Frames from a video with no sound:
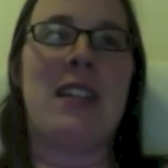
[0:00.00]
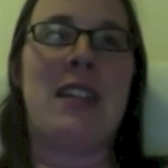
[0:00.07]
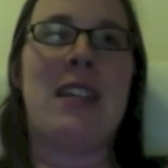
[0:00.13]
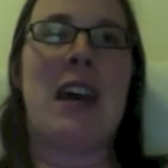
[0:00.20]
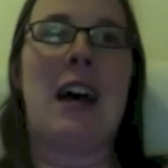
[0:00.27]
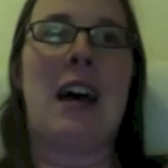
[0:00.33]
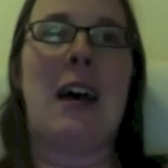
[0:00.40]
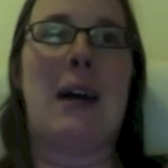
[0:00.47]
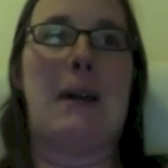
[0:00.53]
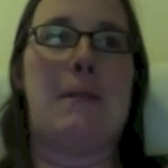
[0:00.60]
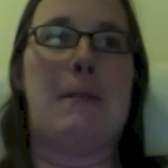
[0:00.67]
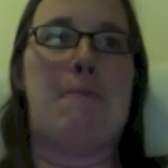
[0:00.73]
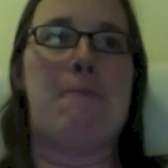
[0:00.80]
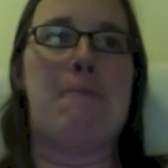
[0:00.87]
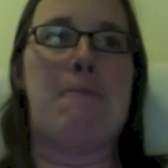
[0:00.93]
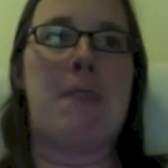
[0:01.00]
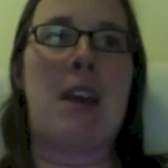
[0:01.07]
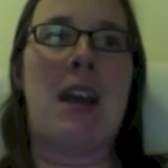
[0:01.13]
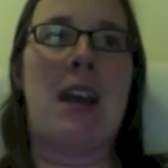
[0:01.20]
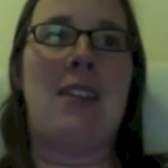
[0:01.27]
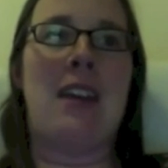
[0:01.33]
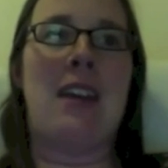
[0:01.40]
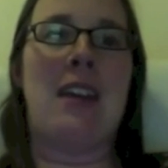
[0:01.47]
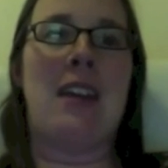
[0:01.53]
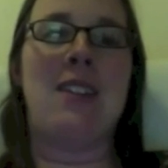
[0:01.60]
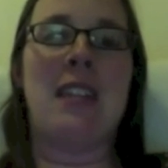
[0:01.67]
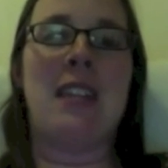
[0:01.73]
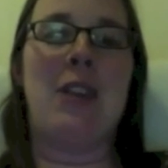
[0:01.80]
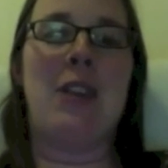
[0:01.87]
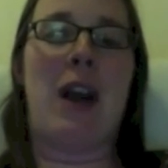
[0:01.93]
Um, and then
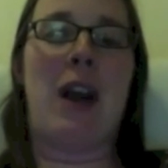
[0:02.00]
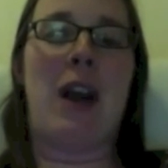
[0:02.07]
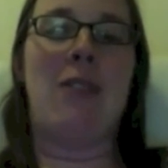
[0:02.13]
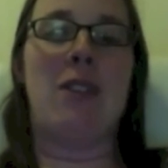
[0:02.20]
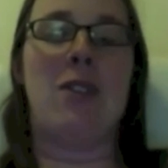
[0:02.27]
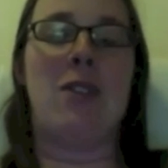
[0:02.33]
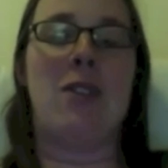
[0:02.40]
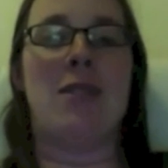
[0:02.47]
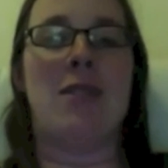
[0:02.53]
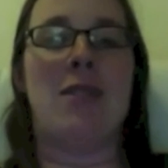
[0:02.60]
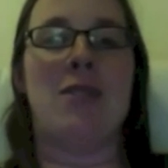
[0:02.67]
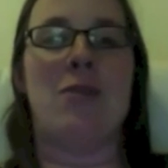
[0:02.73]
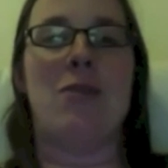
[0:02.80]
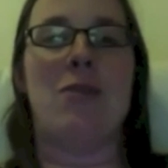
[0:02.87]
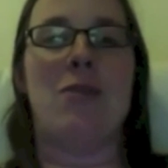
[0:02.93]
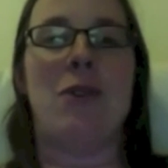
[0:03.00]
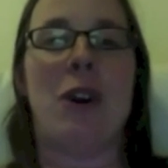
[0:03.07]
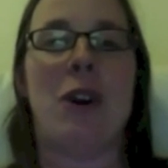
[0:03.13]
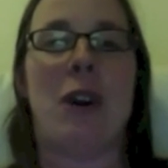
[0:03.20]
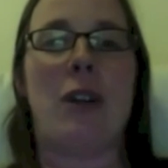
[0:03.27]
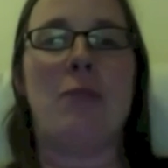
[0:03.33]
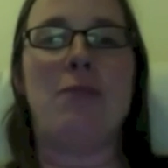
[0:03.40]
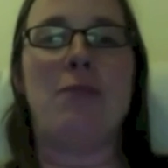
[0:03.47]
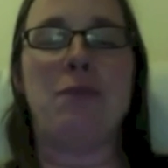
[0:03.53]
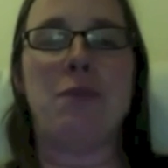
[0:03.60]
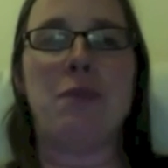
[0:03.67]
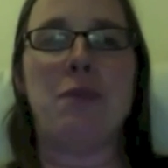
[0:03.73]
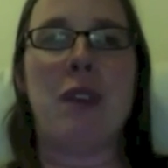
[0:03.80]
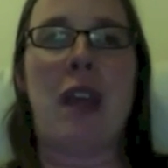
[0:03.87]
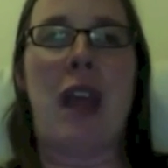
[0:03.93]
Cassini arrived in 2004
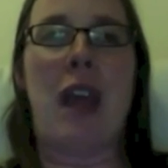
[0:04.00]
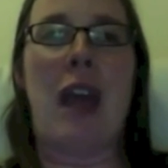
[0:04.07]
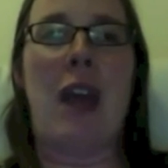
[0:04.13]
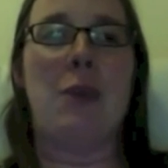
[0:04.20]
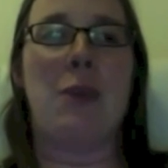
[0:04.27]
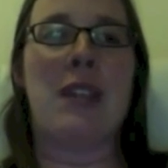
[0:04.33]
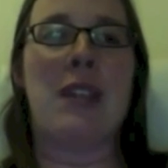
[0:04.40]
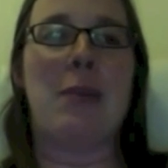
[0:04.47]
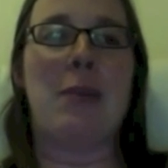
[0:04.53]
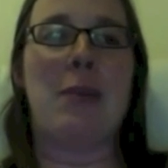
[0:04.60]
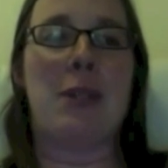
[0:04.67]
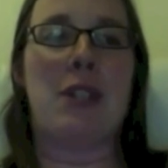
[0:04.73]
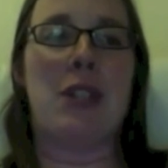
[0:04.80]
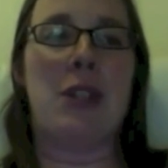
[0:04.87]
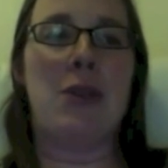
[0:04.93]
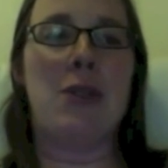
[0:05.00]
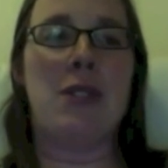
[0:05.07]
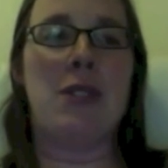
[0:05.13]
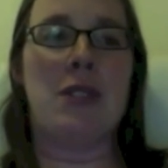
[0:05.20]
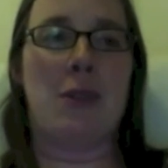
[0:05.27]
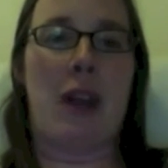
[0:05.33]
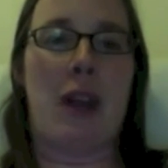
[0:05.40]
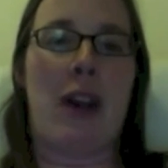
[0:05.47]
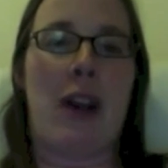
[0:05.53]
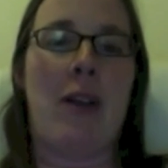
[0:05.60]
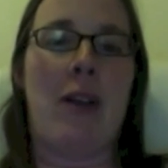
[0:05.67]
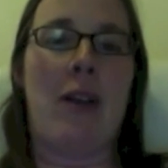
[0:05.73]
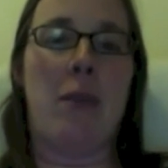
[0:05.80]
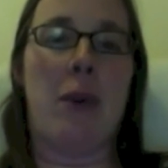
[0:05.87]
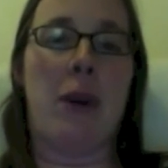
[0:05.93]
and was able to use the radar
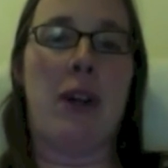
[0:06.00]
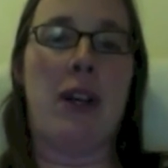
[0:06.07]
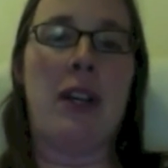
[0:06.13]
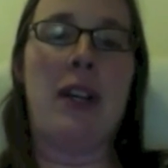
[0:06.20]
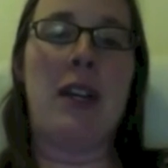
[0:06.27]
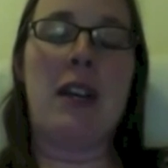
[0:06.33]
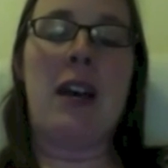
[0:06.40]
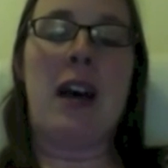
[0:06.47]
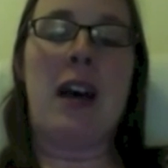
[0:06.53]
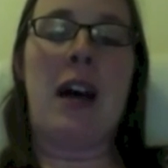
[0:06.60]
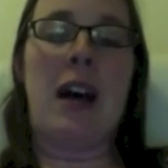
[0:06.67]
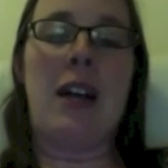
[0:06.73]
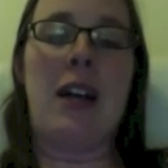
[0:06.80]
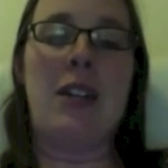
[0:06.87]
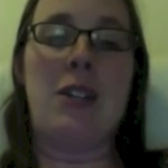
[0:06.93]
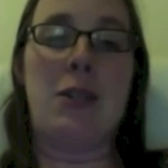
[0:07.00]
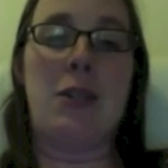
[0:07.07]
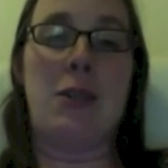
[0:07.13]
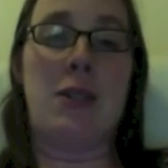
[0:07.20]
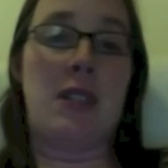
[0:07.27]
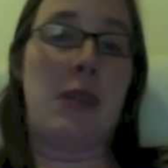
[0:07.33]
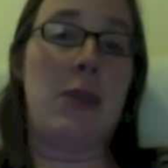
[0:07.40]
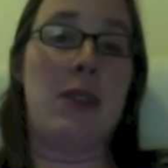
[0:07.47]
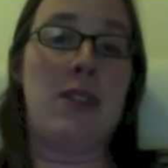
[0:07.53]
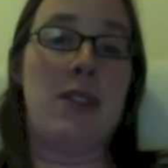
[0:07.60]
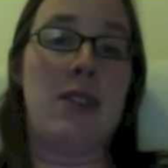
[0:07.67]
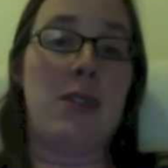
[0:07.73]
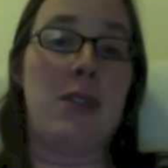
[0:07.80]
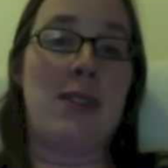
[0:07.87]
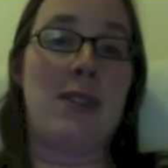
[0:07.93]
on board uh, to see what the
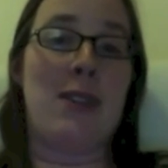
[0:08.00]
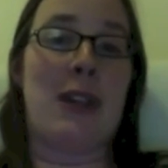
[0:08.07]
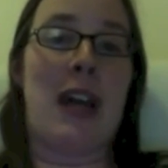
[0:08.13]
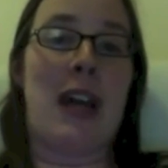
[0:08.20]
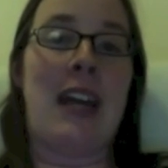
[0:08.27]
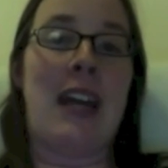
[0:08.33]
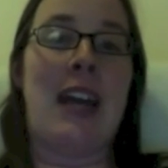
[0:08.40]
surface looked like.